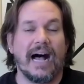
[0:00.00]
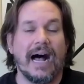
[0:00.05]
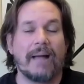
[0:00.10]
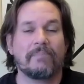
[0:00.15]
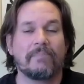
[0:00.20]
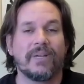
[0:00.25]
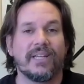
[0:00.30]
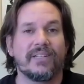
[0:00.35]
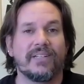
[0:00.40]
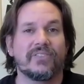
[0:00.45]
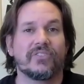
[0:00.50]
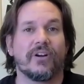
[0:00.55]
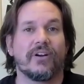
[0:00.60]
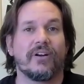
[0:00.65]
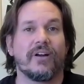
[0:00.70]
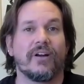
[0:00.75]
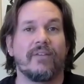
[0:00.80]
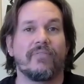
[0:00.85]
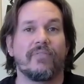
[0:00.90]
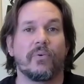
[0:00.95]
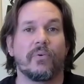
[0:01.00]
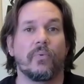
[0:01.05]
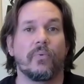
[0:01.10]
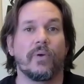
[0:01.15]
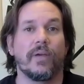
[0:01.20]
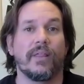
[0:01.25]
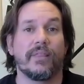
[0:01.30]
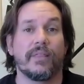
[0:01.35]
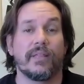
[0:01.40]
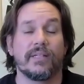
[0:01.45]
I'm going to start off
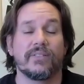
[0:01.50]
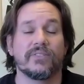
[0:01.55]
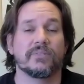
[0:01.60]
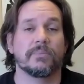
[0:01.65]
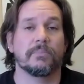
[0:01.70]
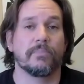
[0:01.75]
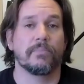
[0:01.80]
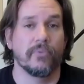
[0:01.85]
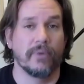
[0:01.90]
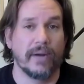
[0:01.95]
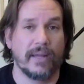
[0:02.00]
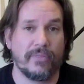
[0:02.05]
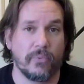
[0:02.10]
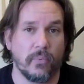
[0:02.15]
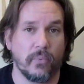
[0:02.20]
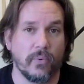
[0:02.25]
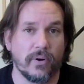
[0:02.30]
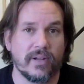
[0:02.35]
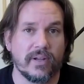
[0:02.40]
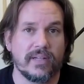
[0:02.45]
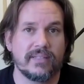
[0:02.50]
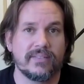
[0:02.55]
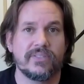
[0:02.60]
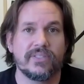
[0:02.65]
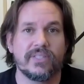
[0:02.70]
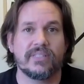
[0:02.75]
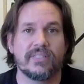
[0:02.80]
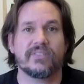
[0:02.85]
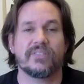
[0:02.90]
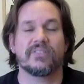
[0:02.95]
with some breath work,
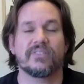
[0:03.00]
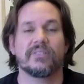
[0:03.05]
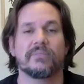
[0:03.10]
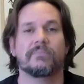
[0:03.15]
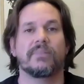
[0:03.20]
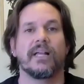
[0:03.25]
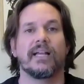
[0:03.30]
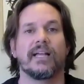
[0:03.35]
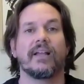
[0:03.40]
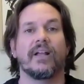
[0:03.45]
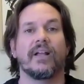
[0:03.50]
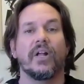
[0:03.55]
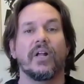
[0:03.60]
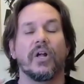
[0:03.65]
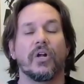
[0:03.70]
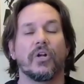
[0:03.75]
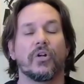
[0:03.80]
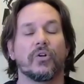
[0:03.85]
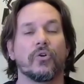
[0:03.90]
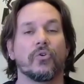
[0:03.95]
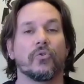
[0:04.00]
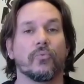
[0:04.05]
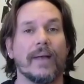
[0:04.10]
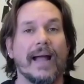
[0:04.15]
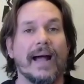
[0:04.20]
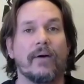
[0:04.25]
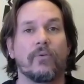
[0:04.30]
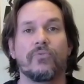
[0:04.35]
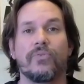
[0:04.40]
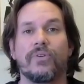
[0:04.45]
just some
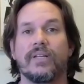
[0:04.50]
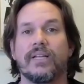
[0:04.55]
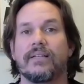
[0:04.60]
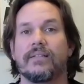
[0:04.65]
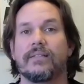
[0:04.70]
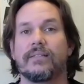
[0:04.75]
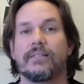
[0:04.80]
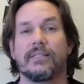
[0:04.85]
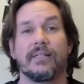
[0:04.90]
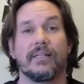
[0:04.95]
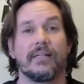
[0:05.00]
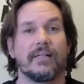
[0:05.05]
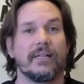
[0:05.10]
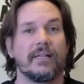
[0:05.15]
grounding,